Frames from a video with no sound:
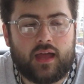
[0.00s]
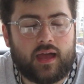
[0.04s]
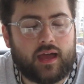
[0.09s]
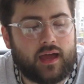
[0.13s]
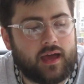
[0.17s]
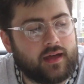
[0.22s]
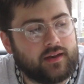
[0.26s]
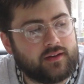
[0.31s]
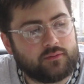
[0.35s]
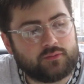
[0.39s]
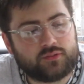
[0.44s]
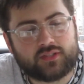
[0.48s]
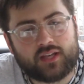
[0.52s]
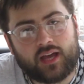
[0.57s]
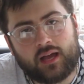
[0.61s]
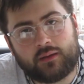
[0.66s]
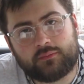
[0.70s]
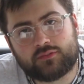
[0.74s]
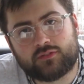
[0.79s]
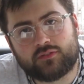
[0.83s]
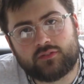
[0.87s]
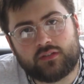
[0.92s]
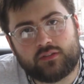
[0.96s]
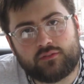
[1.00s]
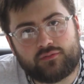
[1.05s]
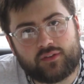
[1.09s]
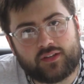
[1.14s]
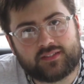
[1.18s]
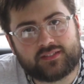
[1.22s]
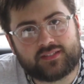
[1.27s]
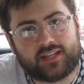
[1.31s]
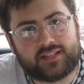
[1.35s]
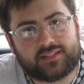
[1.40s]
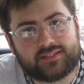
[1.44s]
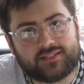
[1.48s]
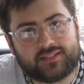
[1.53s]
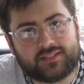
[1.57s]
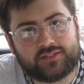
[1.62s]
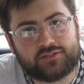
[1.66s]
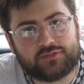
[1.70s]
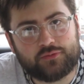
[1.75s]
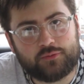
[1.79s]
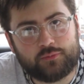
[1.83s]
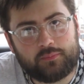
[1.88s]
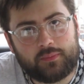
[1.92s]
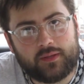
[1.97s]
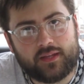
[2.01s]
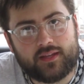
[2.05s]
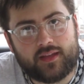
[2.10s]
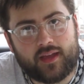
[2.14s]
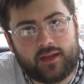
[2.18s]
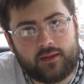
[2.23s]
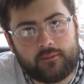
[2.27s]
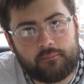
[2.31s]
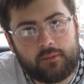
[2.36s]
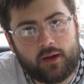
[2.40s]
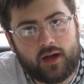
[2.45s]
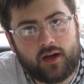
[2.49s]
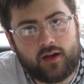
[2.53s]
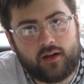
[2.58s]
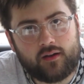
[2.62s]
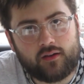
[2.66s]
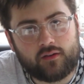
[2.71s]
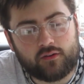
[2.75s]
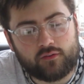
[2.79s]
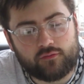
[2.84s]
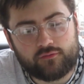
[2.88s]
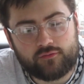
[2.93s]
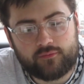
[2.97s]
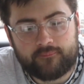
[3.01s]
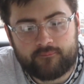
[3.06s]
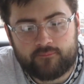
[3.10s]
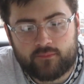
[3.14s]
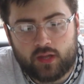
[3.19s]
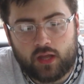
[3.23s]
And it was absolutely fantastic to be a part of.